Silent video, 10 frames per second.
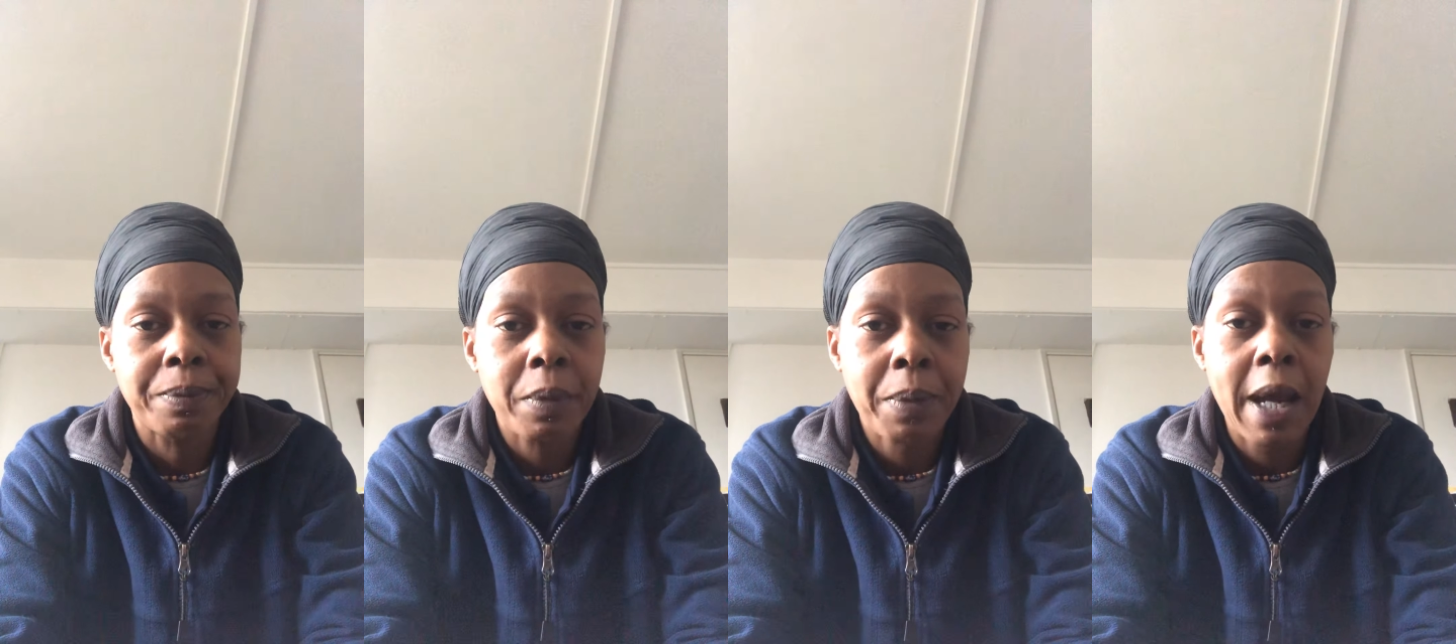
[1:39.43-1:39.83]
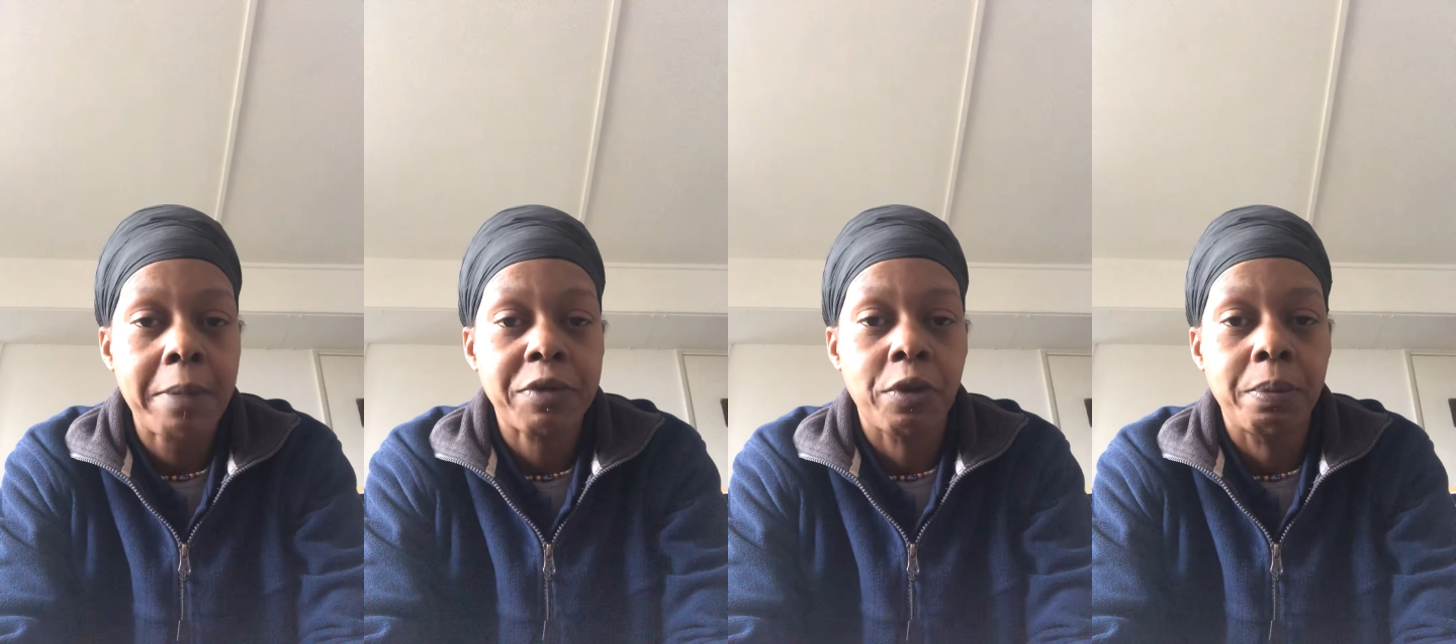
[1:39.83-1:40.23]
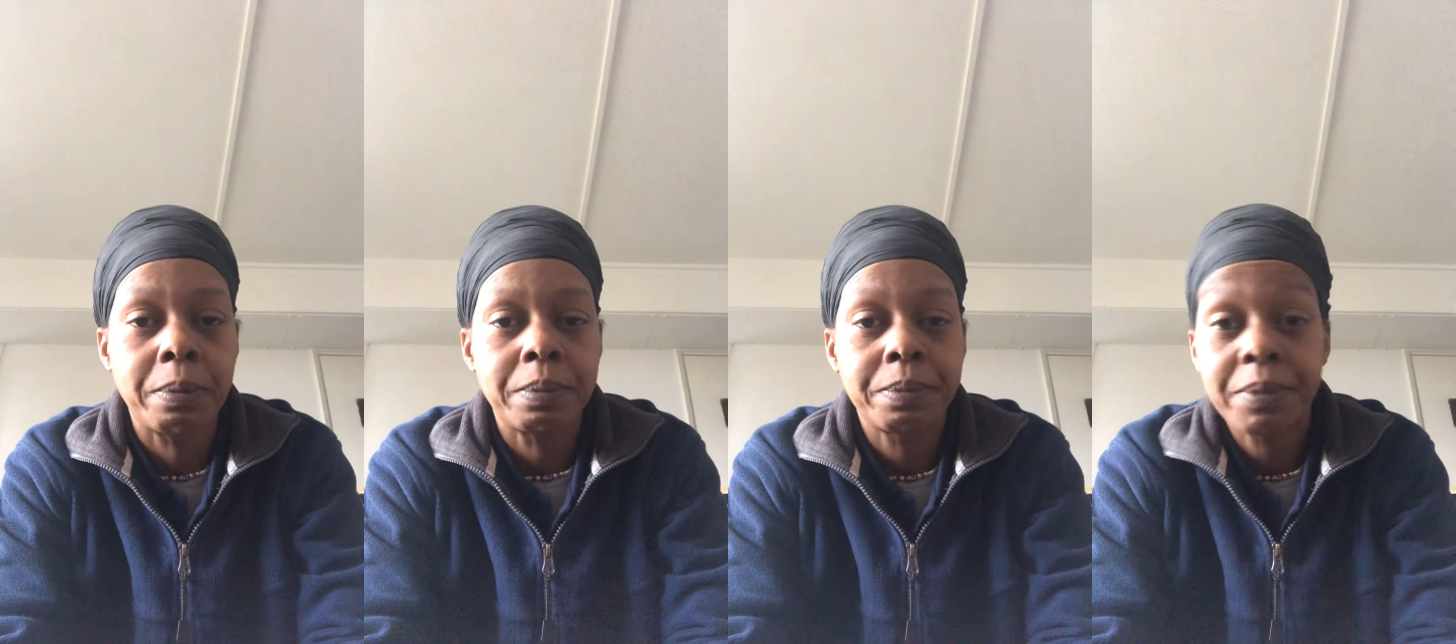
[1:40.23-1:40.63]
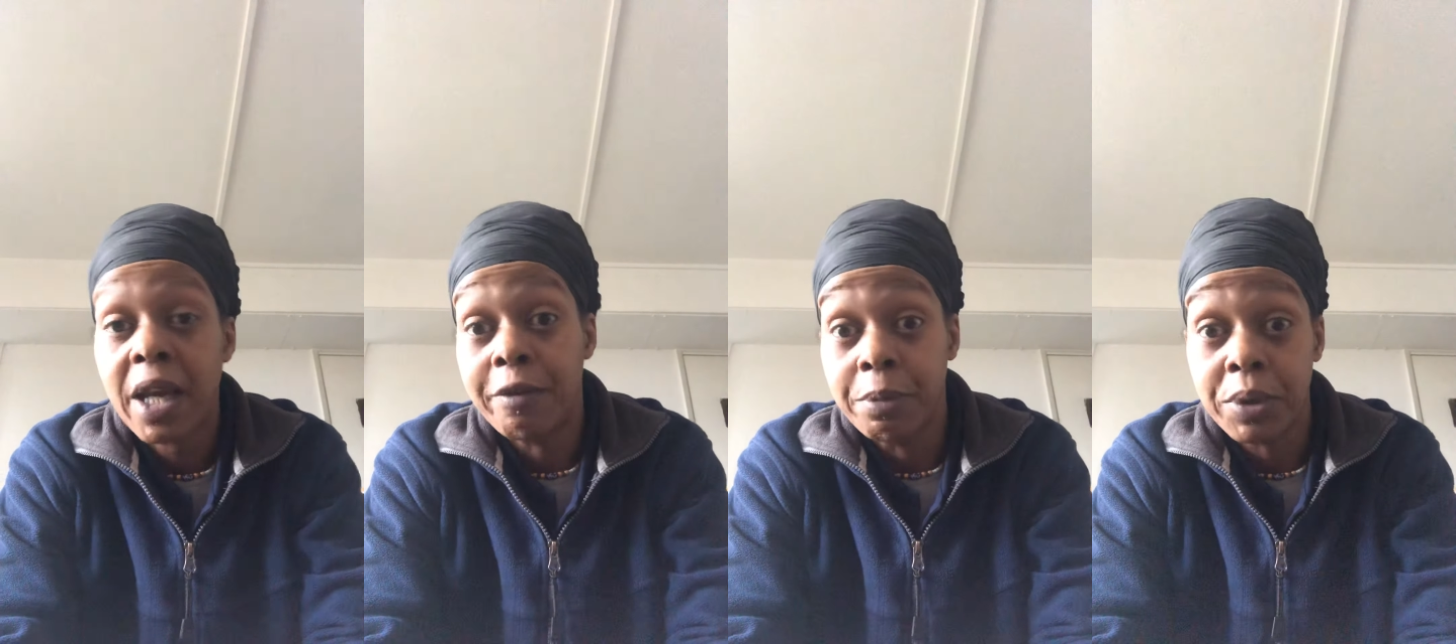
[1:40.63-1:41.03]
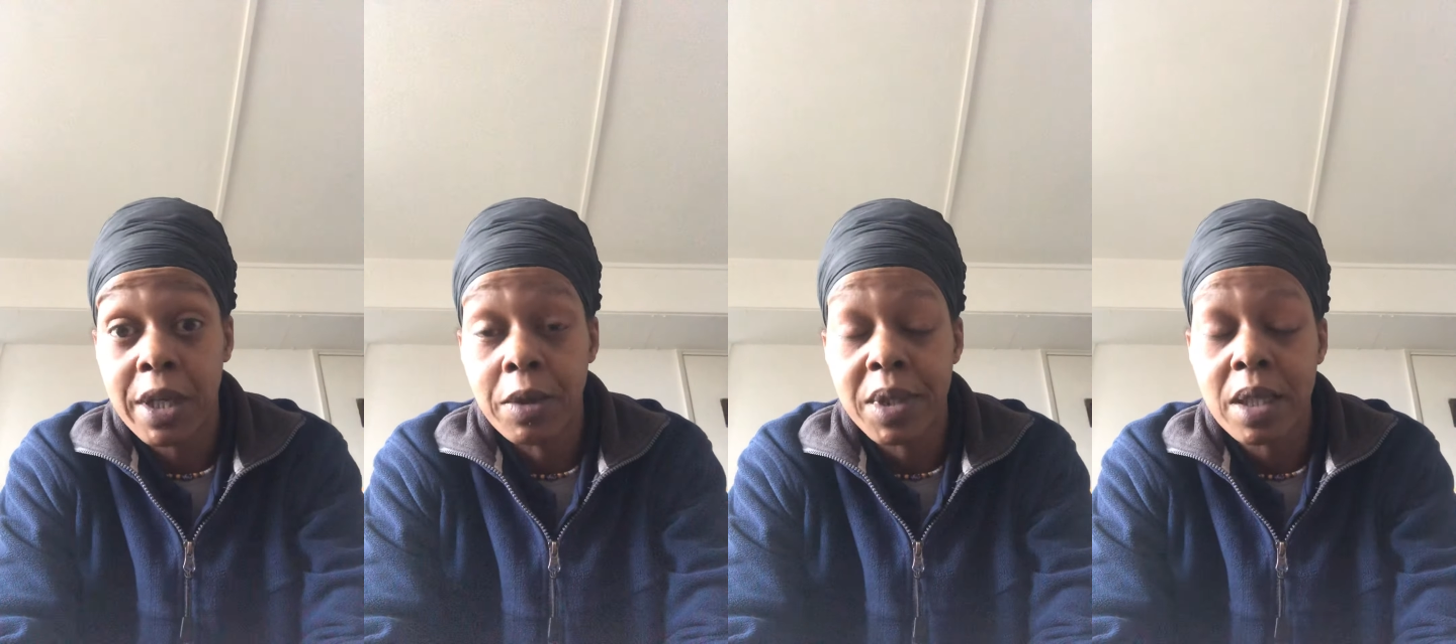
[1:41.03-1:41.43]
perhaps from everybody
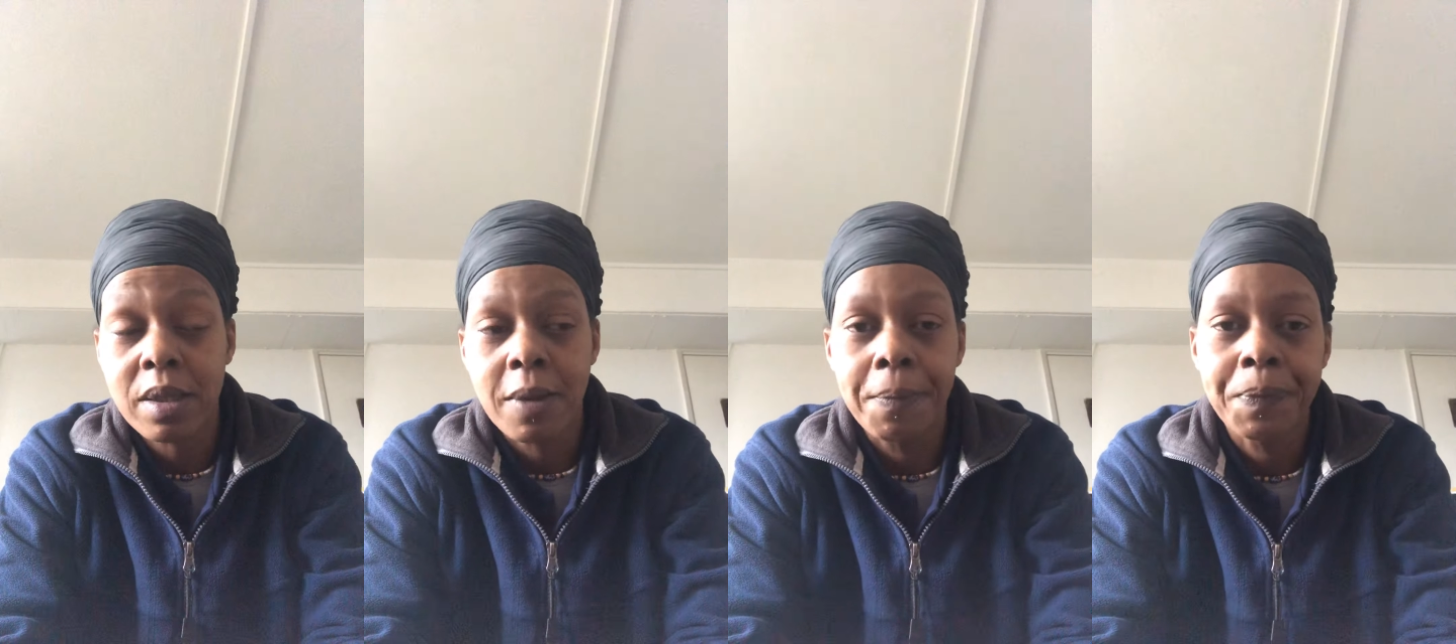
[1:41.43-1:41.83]
else's.